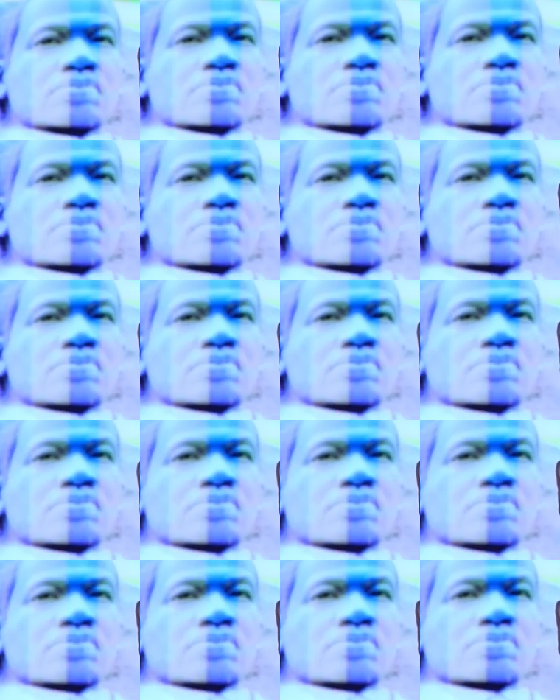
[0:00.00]

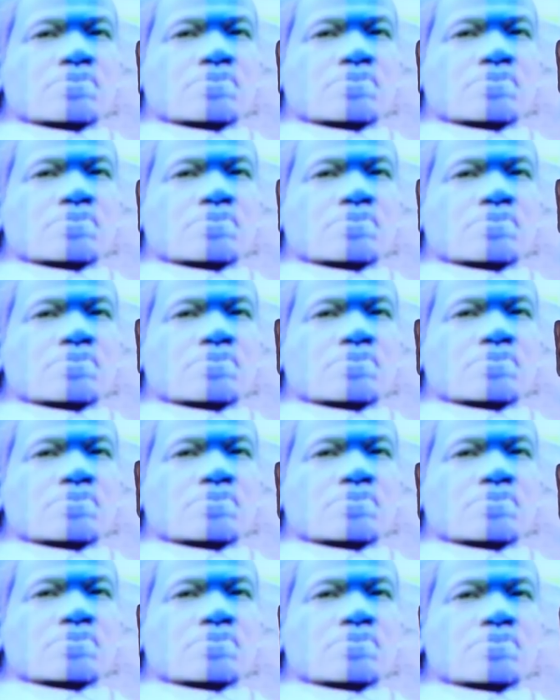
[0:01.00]

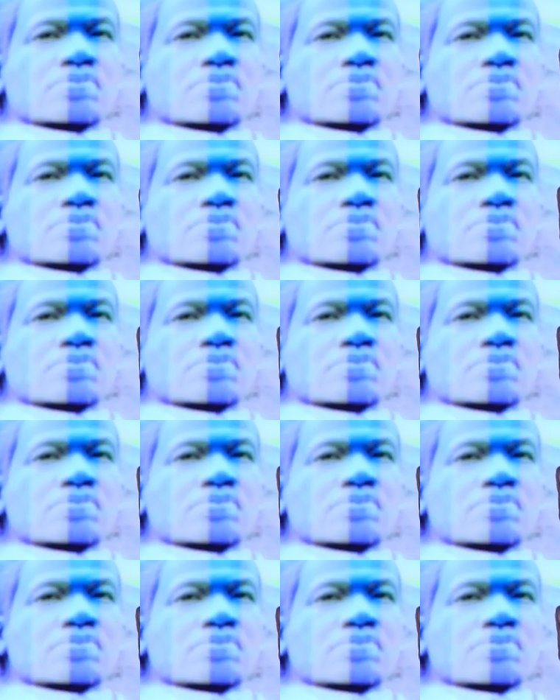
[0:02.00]

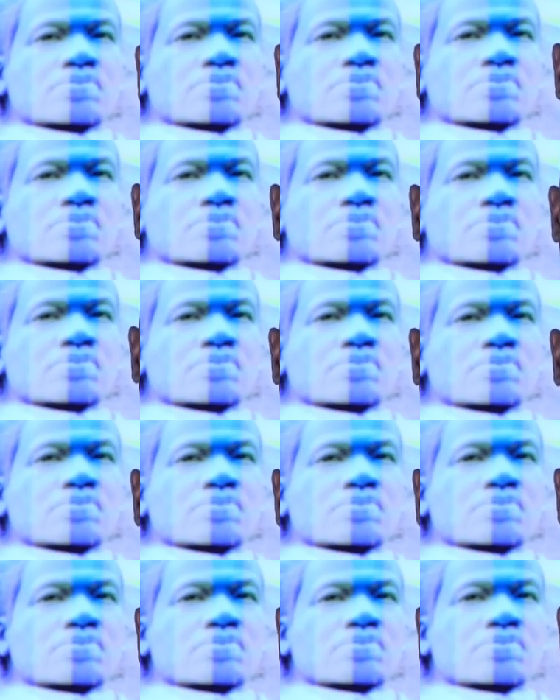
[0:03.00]

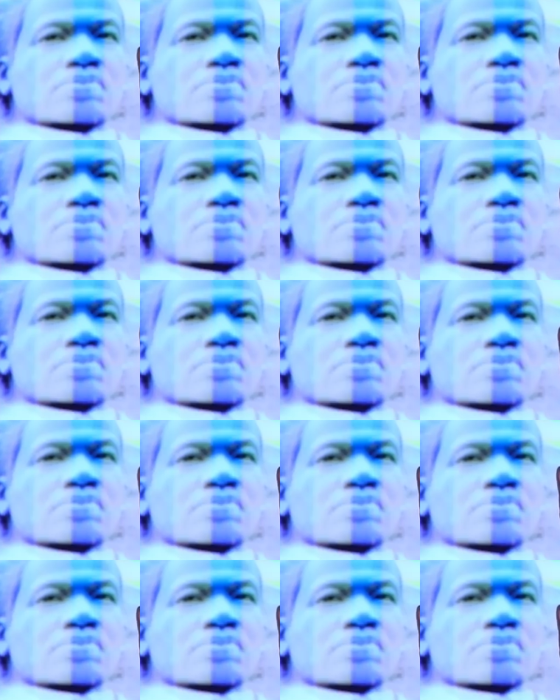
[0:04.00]

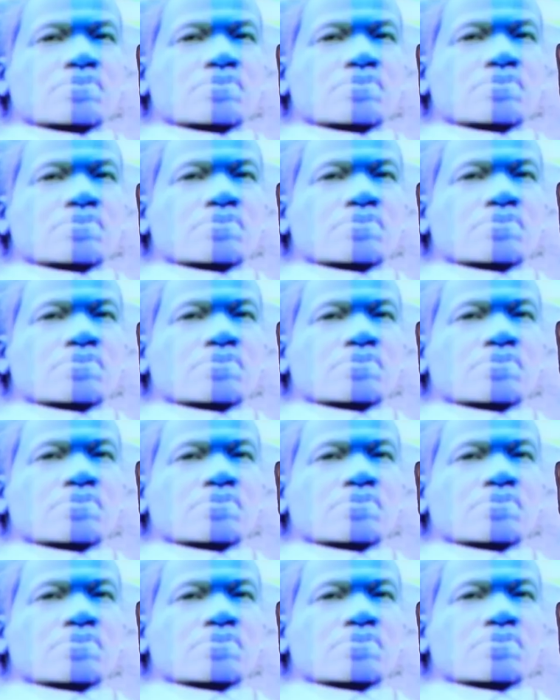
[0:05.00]

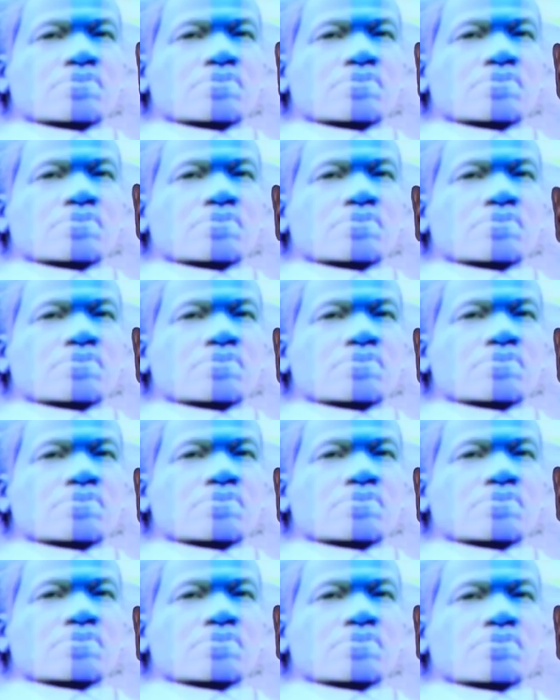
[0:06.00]

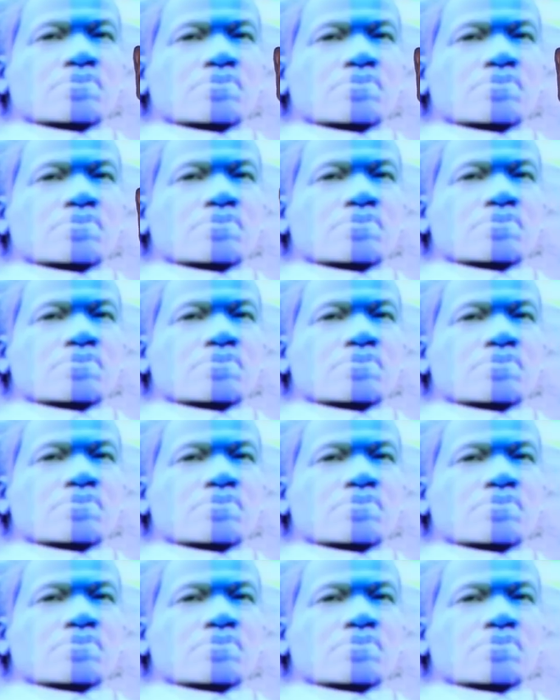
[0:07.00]
The person shown says nothing.